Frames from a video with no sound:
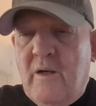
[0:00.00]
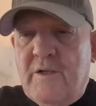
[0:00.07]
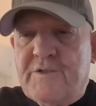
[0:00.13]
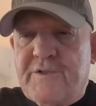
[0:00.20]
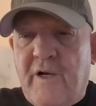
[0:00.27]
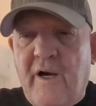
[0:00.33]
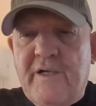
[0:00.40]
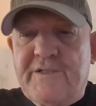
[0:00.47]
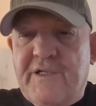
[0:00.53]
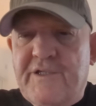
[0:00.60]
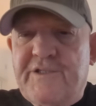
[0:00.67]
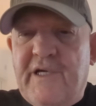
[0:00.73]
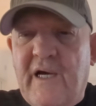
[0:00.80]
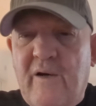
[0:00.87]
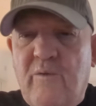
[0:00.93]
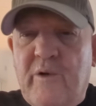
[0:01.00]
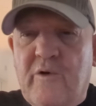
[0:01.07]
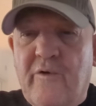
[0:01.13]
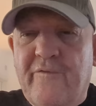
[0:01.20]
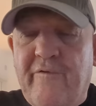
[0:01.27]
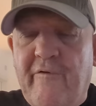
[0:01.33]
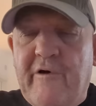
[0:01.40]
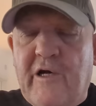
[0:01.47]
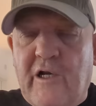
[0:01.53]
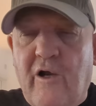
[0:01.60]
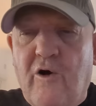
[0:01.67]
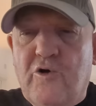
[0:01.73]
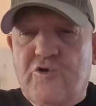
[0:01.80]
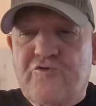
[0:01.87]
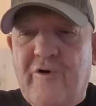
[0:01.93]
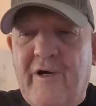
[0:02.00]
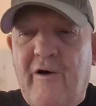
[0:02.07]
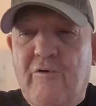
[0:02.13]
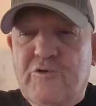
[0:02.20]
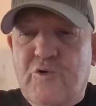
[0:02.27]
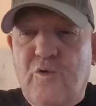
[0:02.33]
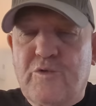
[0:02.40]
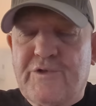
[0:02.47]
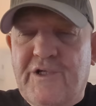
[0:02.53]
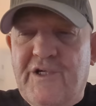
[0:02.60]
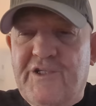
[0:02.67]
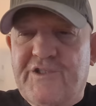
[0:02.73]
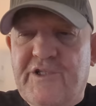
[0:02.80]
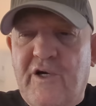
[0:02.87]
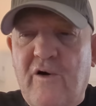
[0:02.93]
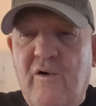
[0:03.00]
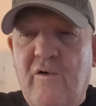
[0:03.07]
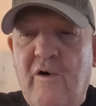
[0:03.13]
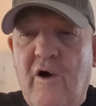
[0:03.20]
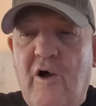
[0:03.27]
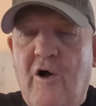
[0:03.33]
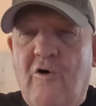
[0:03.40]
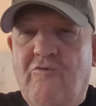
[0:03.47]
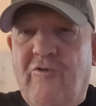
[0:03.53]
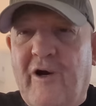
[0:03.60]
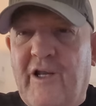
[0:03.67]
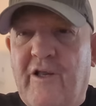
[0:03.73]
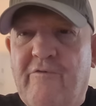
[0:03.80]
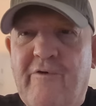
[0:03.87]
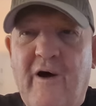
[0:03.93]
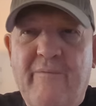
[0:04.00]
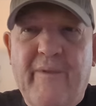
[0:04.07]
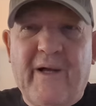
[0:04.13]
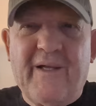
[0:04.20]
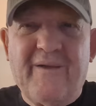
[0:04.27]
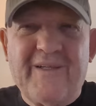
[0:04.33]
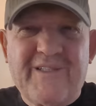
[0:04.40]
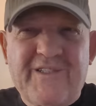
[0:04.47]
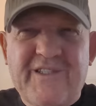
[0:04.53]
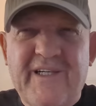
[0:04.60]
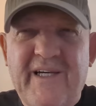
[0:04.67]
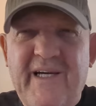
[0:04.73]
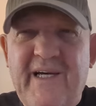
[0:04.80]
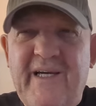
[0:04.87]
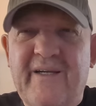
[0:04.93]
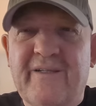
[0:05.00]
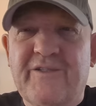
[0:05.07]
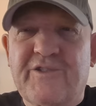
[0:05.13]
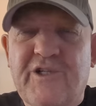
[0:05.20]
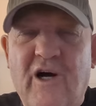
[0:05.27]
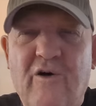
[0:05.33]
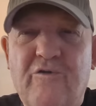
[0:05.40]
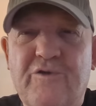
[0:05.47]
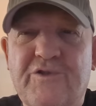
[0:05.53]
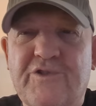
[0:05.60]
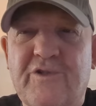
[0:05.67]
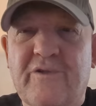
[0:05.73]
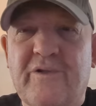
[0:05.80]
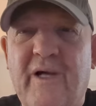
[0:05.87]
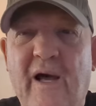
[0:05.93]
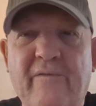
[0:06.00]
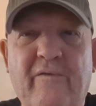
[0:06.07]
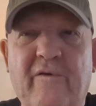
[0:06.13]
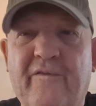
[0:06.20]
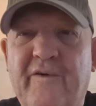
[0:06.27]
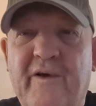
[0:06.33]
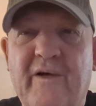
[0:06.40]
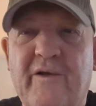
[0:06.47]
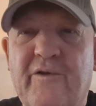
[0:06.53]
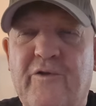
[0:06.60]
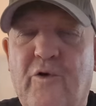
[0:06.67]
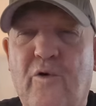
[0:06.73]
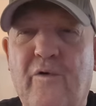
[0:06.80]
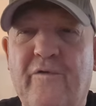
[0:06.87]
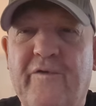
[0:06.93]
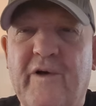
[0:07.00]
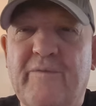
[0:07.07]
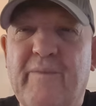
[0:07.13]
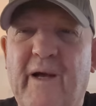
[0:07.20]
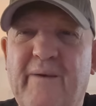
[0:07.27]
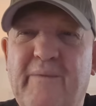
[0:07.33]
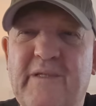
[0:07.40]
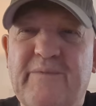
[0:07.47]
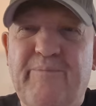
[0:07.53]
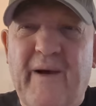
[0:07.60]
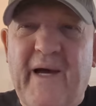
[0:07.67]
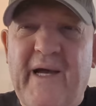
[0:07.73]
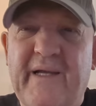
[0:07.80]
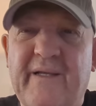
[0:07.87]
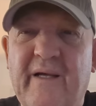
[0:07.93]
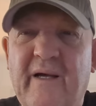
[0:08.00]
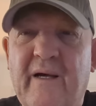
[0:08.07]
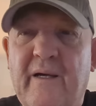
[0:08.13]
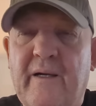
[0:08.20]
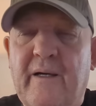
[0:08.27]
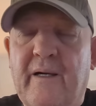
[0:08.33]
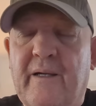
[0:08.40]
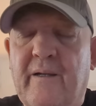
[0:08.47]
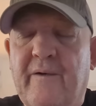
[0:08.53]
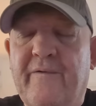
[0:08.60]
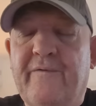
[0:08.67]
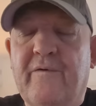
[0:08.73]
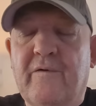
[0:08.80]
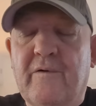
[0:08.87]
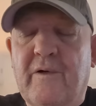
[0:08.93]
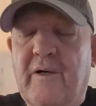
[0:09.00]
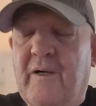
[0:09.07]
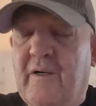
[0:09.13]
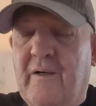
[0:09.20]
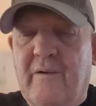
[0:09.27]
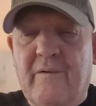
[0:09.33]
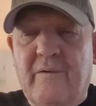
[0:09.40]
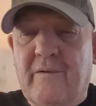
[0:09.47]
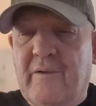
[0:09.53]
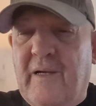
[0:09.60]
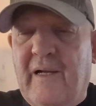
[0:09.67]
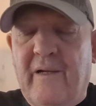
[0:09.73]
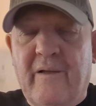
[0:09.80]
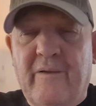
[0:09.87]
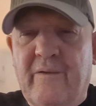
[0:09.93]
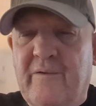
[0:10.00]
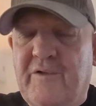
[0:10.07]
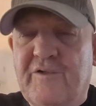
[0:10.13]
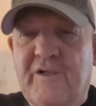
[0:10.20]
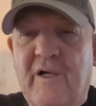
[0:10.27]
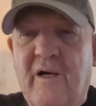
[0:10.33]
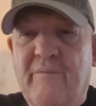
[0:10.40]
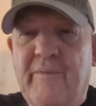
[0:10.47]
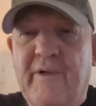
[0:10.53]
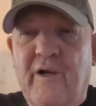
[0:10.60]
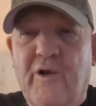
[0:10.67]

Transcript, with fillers: So he said, yeah, we got very close. Rails, always in the cell, running around making his tea and toast and everything and doing things, making his bed. And I thought, oh, Alan, do you know what I mean?